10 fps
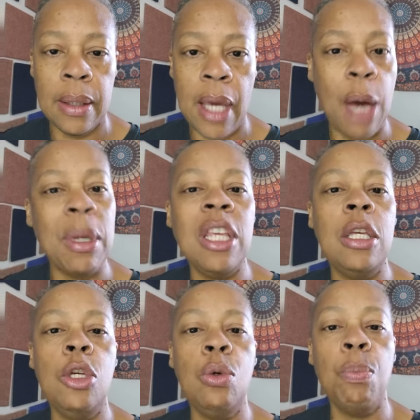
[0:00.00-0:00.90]
How many
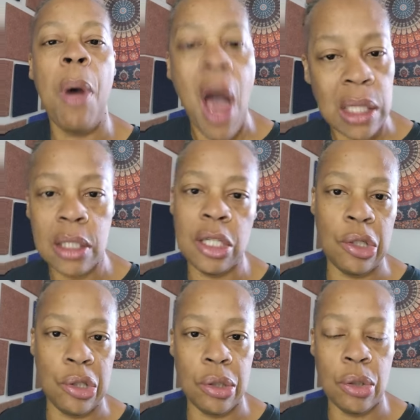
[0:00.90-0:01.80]
of you
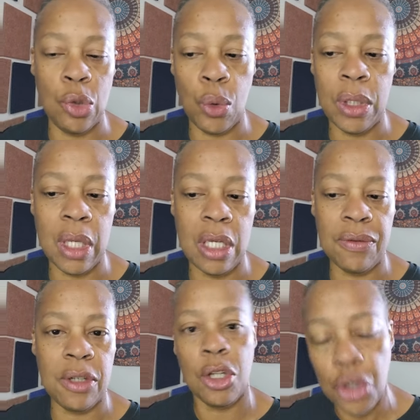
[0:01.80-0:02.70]
politicians are doing things
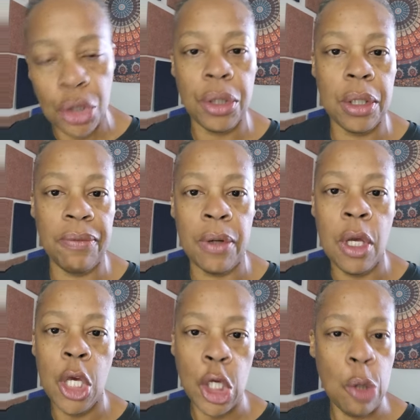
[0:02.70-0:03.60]
for the good of
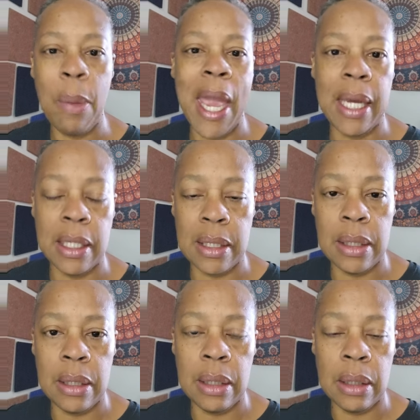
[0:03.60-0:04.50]

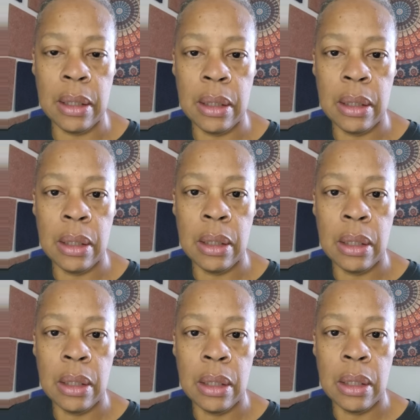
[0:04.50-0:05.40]
humanity?
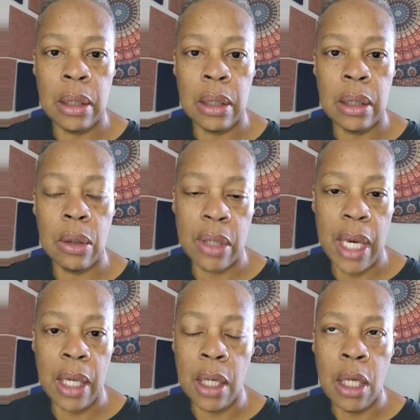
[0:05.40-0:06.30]

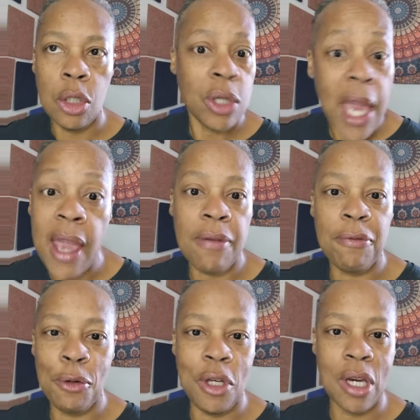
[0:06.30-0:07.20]
okay you can't
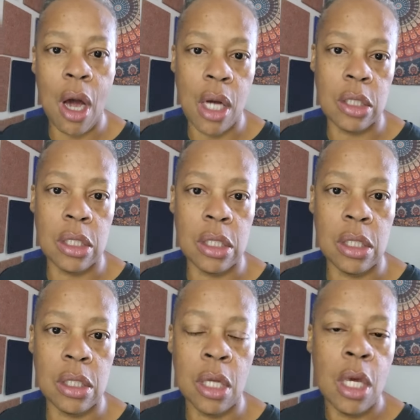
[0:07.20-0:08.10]
fool your
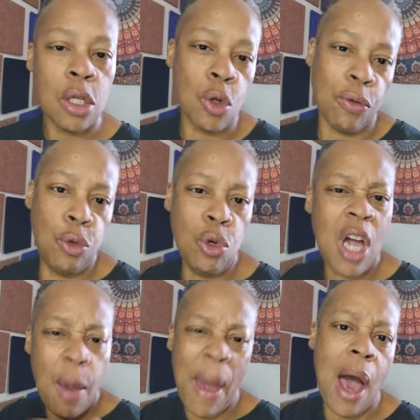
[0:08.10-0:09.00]
consciousness so if you
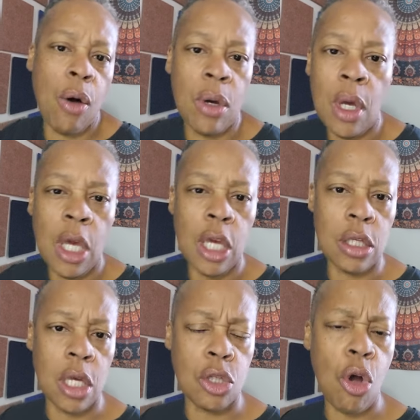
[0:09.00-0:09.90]
come out
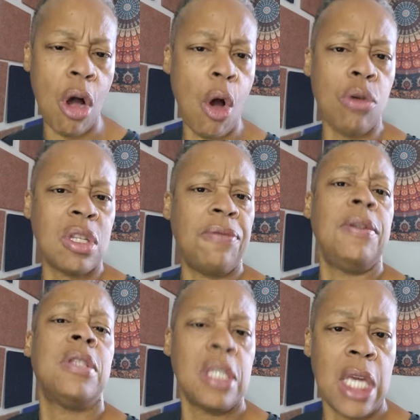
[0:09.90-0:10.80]
and, and, talk all
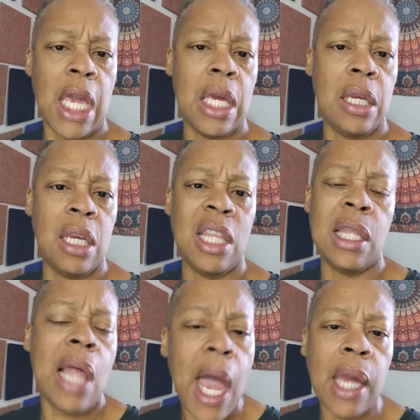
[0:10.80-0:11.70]
sophisticated
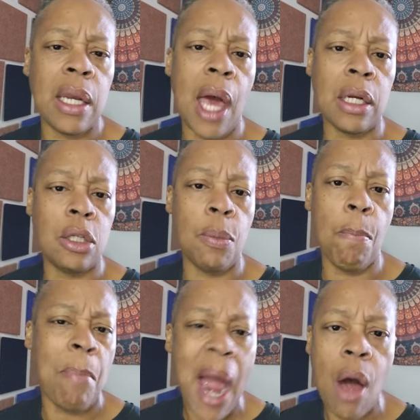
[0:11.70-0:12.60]
and lying out of your
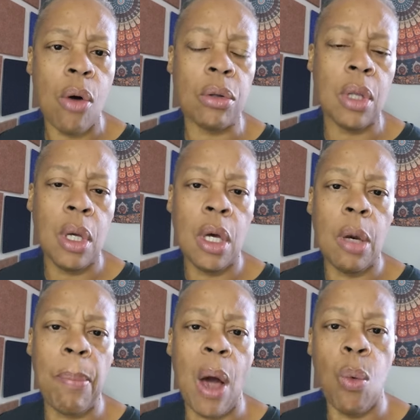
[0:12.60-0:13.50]
mouth
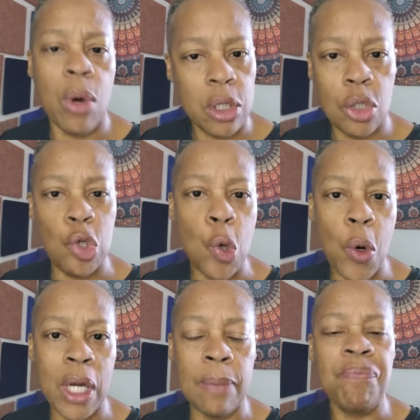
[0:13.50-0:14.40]
about what you're
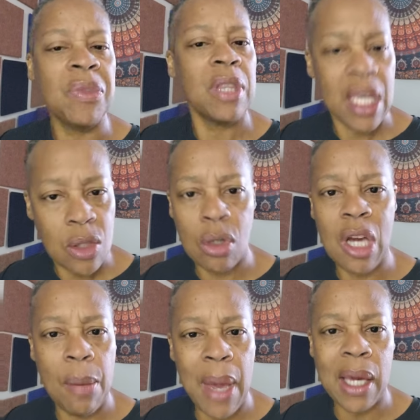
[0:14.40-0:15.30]
doing that's going to
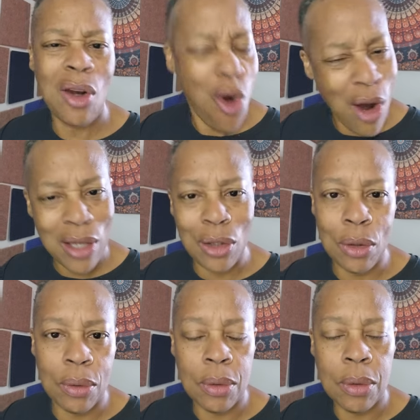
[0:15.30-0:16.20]
come back and haunt
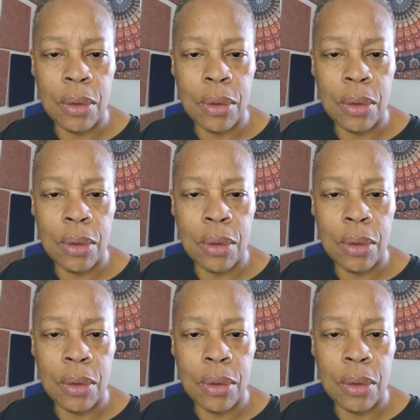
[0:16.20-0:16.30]
you